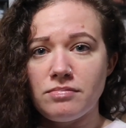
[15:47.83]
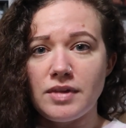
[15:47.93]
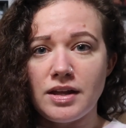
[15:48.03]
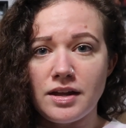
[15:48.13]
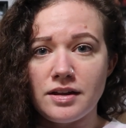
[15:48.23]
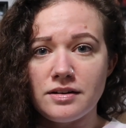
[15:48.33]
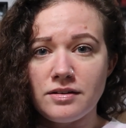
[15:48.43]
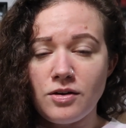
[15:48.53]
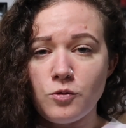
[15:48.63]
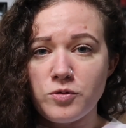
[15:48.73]
and
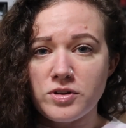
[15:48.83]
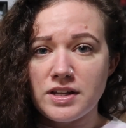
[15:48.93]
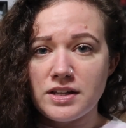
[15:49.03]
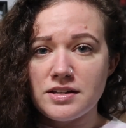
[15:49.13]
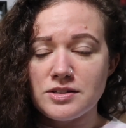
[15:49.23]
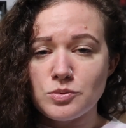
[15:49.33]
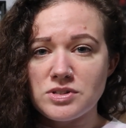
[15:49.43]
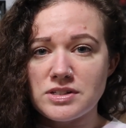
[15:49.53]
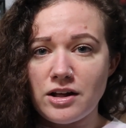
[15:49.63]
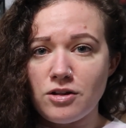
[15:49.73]
hopefully these will
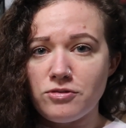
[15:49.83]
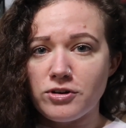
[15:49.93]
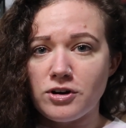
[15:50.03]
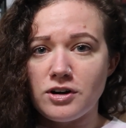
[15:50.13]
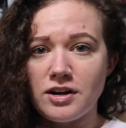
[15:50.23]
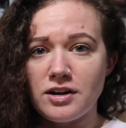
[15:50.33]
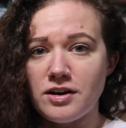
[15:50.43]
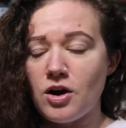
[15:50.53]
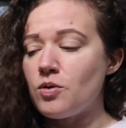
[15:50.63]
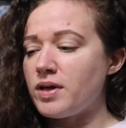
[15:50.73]
sell for an
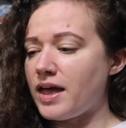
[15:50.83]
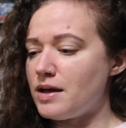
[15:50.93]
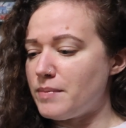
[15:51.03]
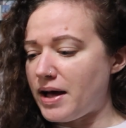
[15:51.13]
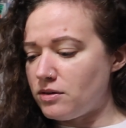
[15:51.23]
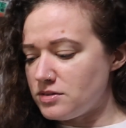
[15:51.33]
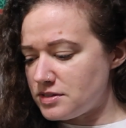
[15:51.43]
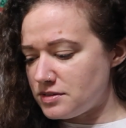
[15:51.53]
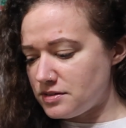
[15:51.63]
okay amount.